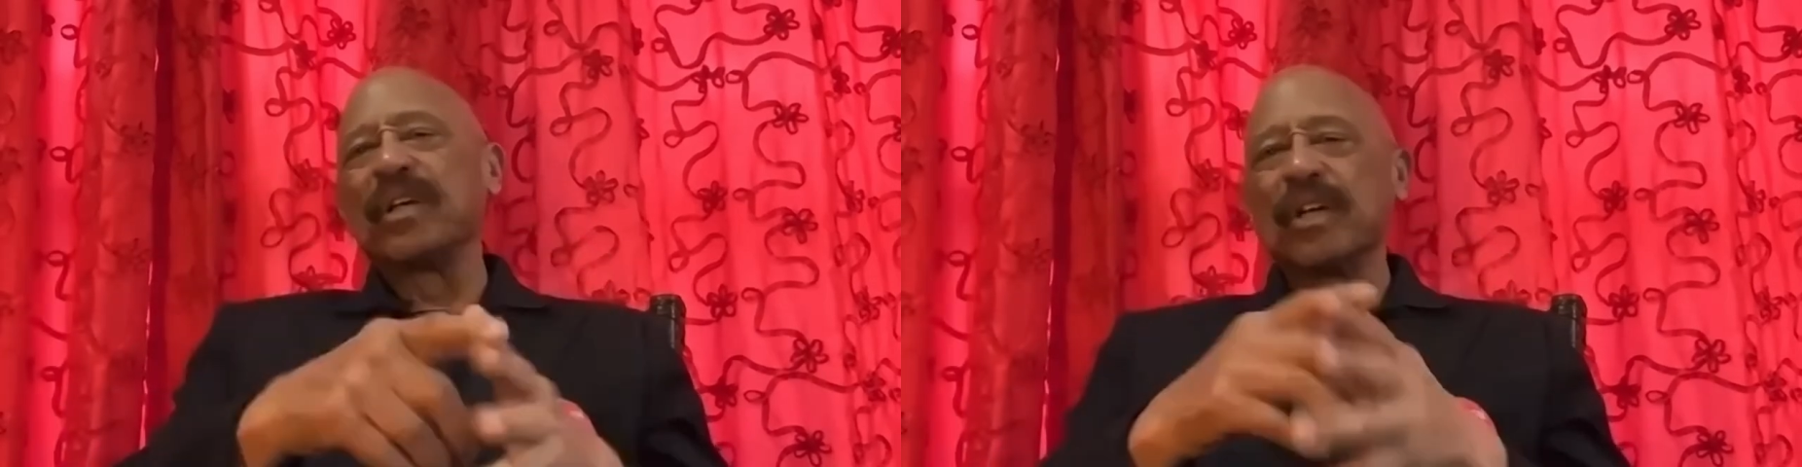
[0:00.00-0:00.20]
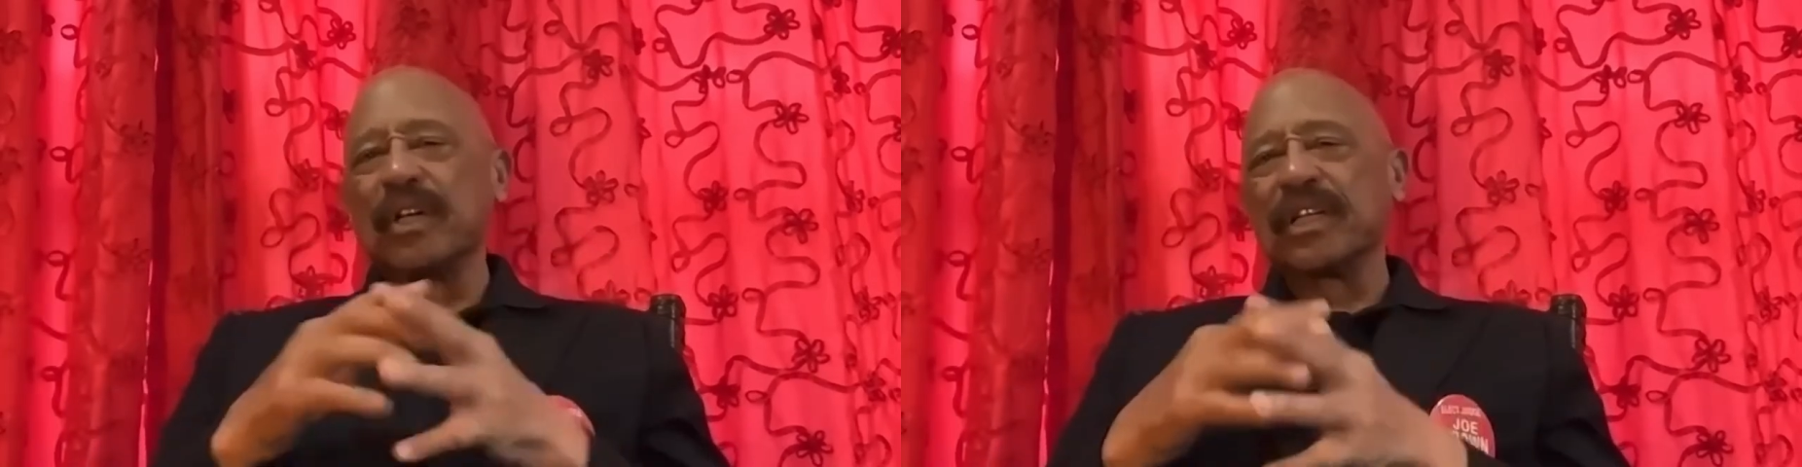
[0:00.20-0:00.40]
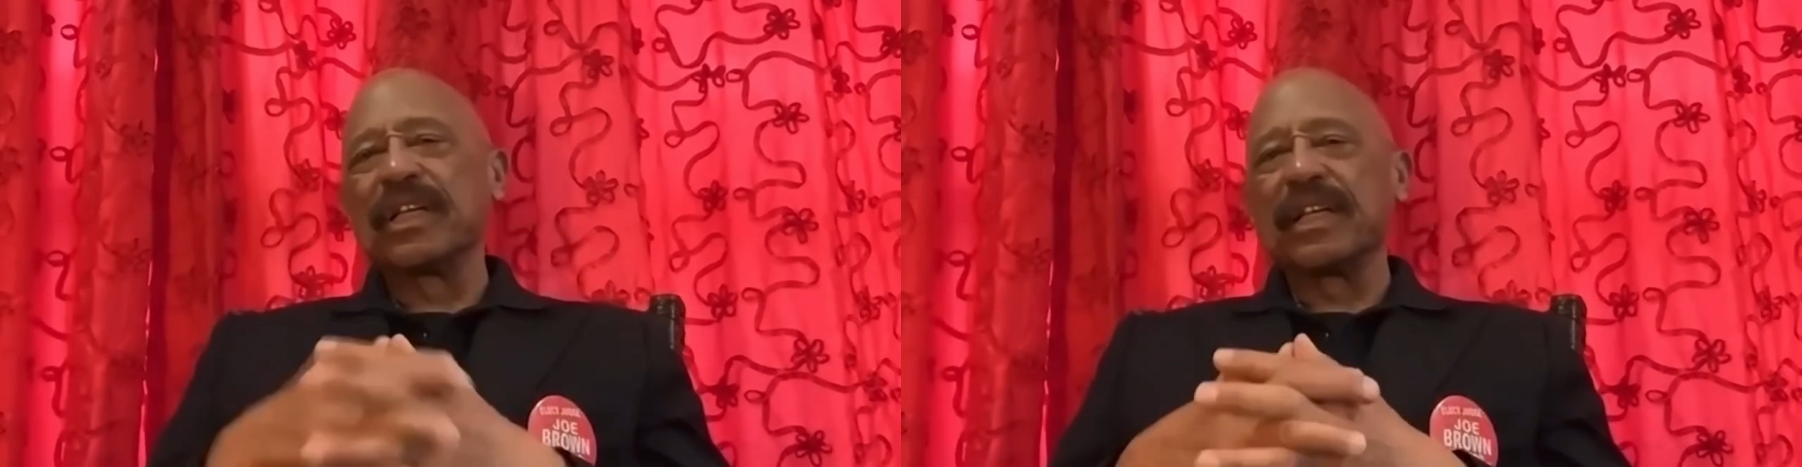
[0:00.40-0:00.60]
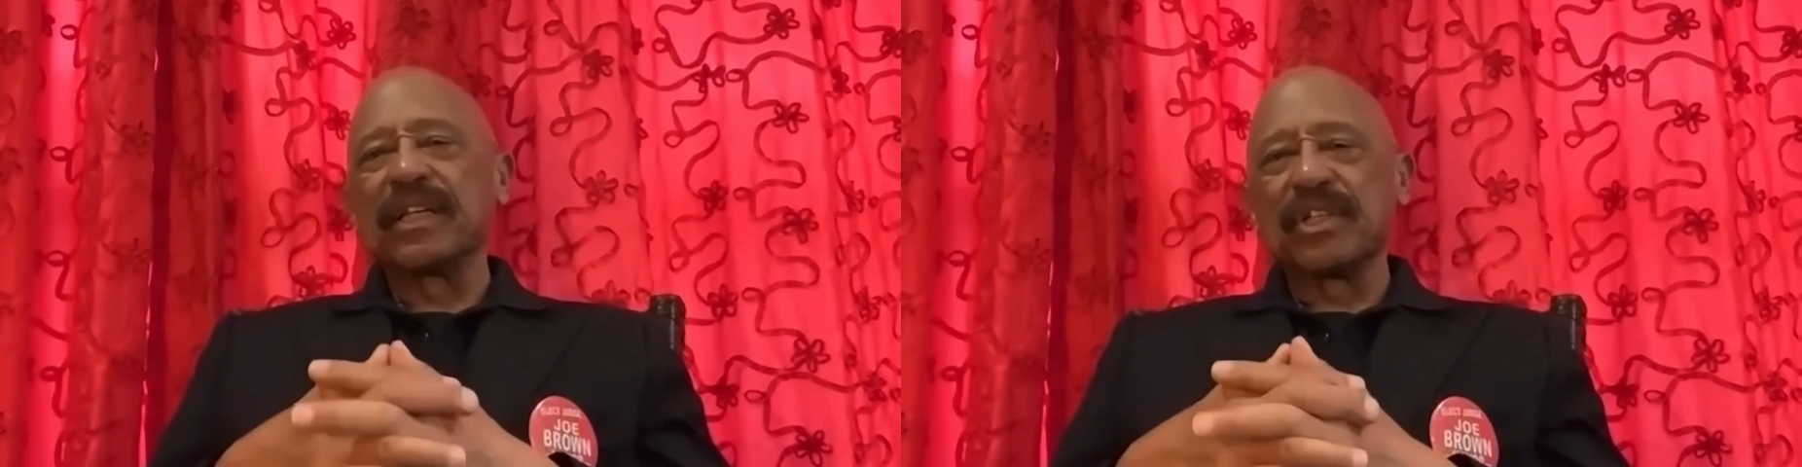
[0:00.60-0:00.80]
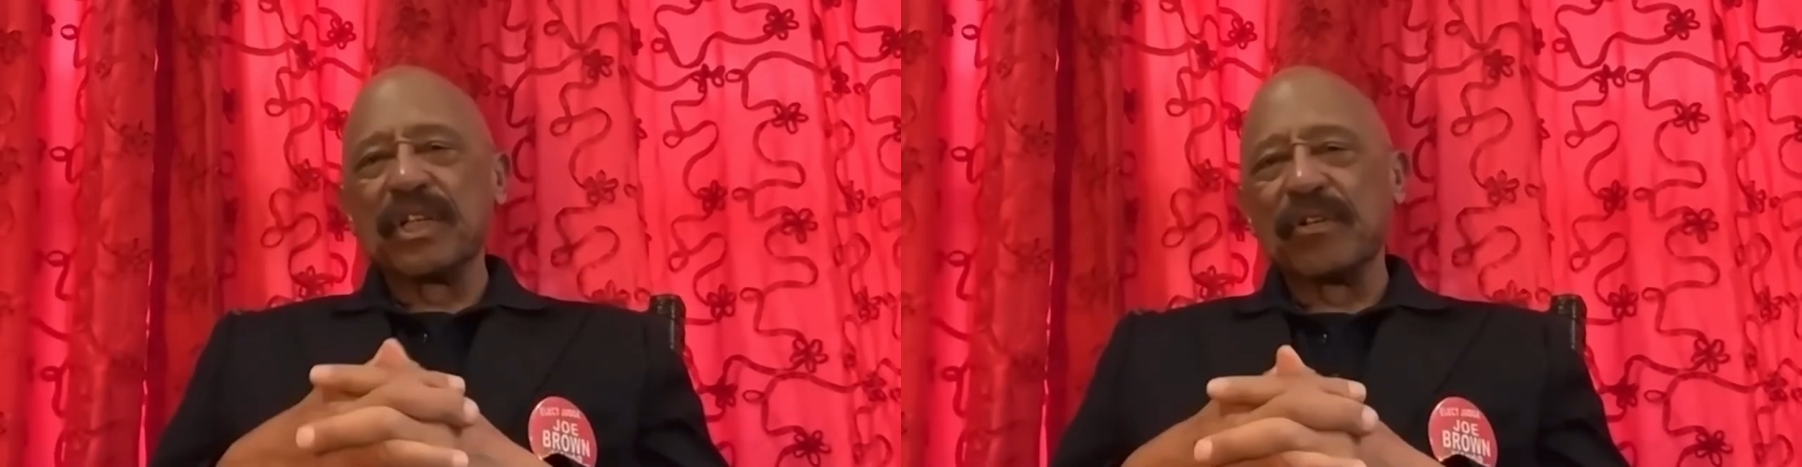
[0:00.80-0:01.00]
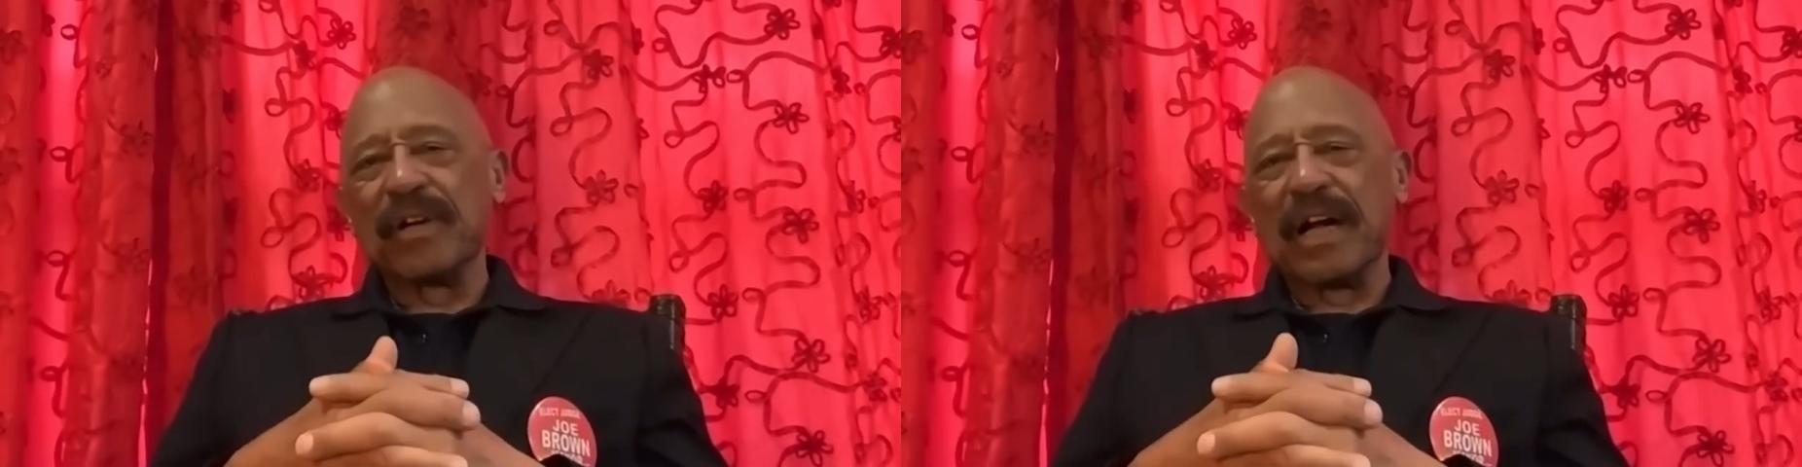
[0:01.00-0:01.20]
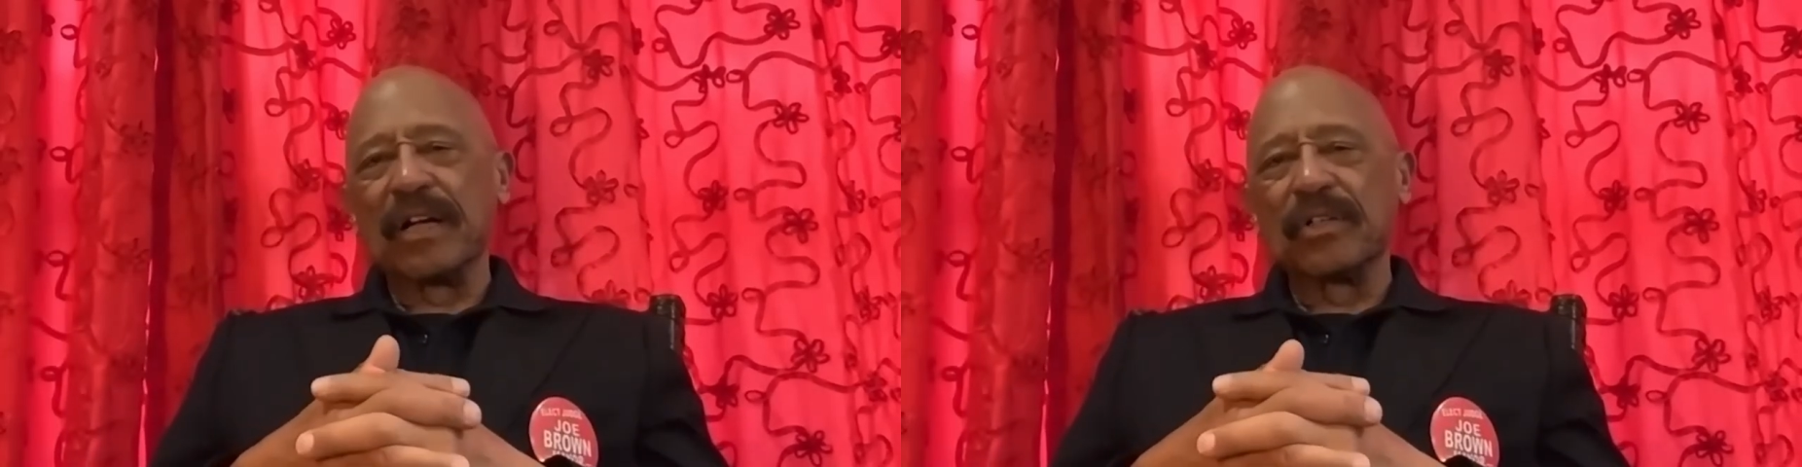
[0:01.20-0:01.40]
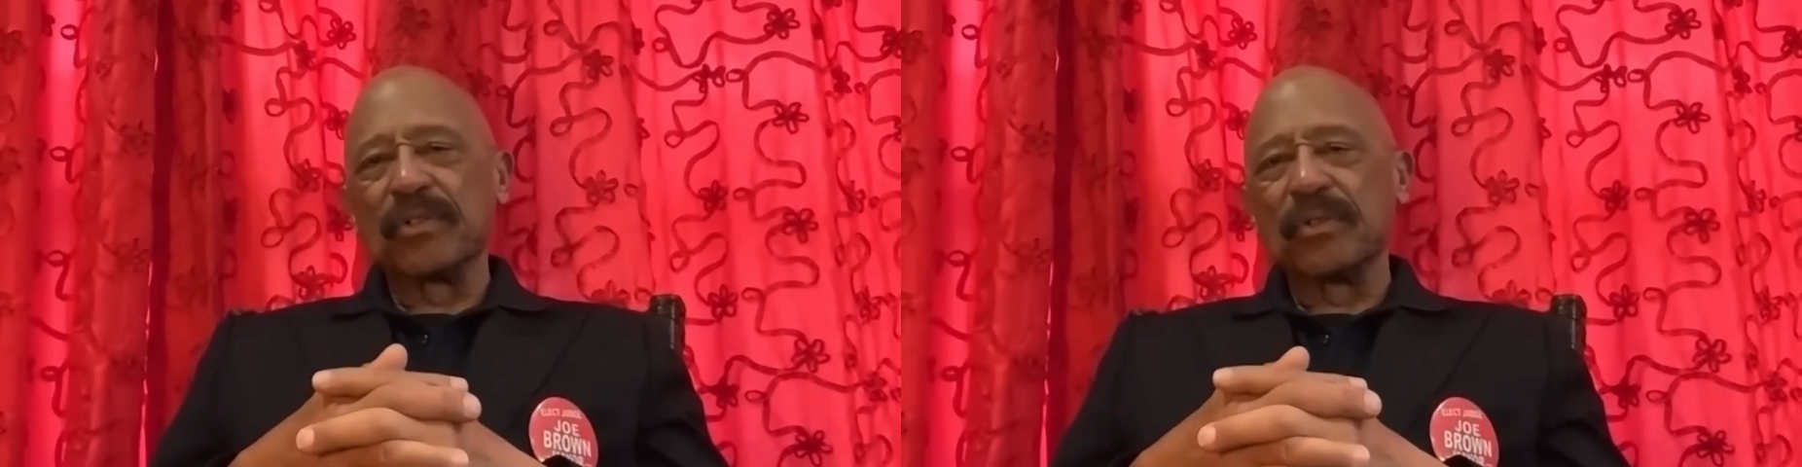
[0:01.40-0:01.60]
We're going to take his
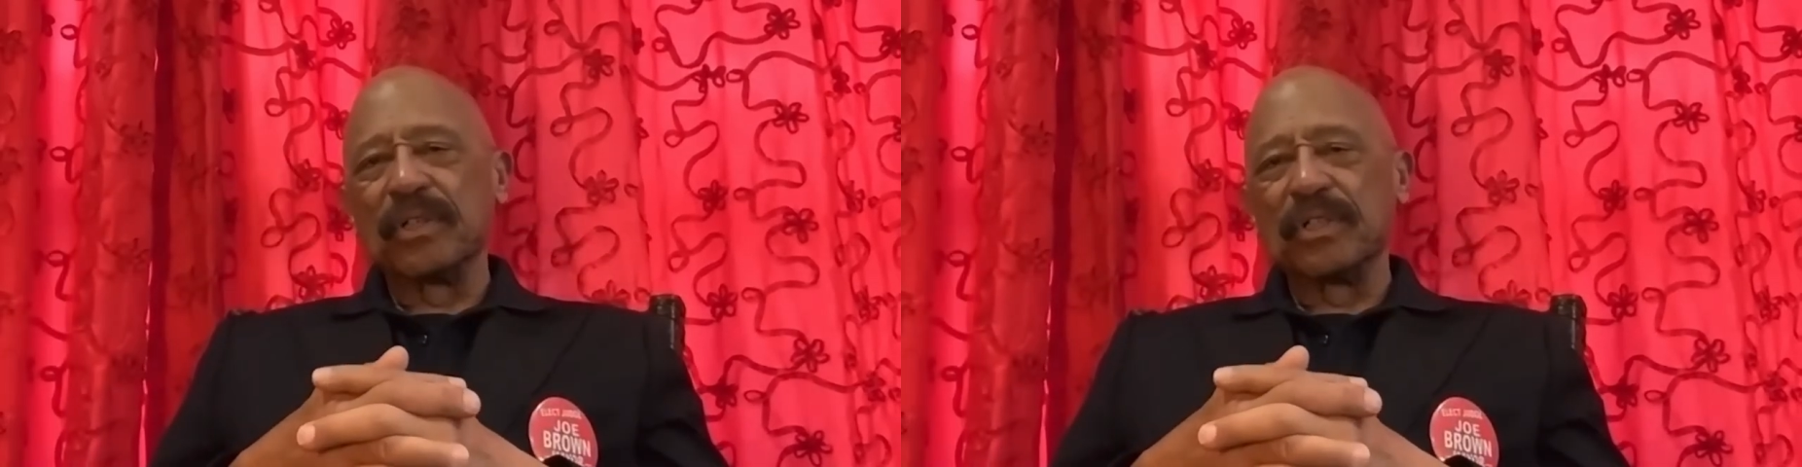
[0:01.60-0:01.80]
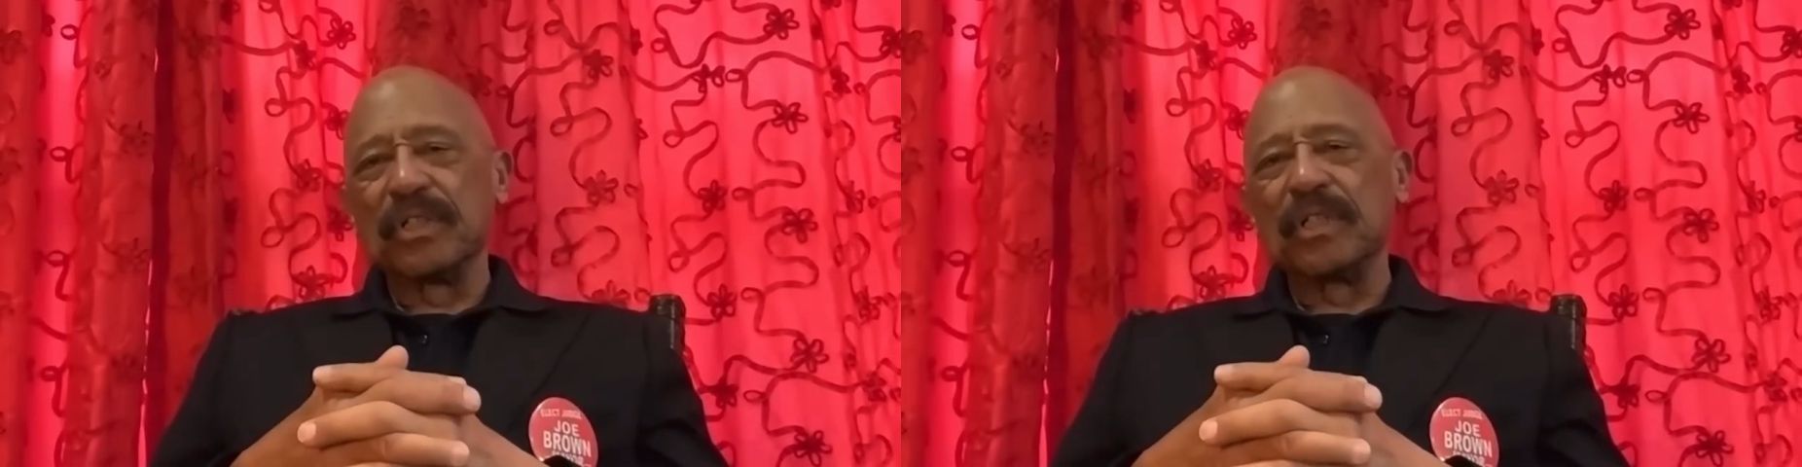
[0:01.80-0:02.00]
interrogatories